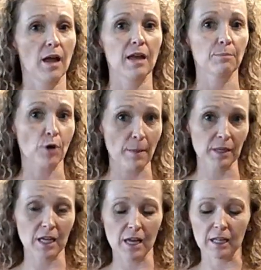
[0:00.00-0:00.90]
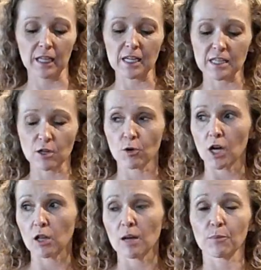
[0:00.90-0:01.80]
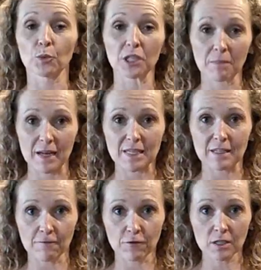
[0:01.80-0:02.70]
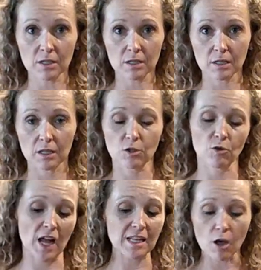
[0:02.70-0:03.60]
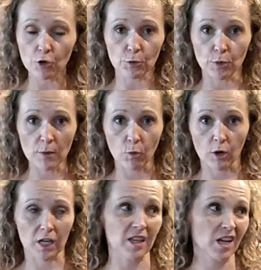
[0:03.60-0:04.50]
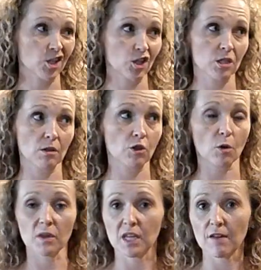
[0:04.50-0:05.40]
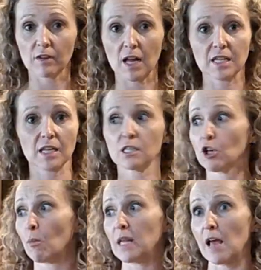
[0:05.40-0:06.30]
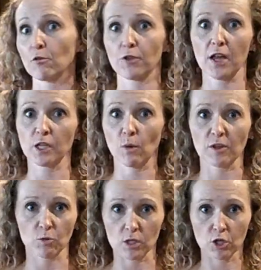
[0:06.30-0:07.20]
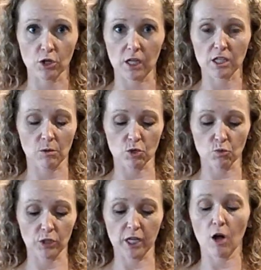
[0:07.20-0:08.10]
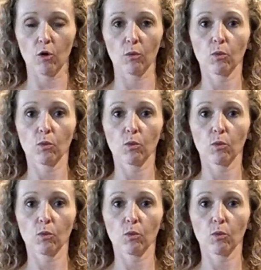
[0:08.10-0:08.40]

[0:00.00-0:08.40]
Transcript: and prepping it and letting it soak it all up really makes a difference. So that's all your prep work, and then it's just throw in the oven. I did so many other things while this was cooking, so it's really all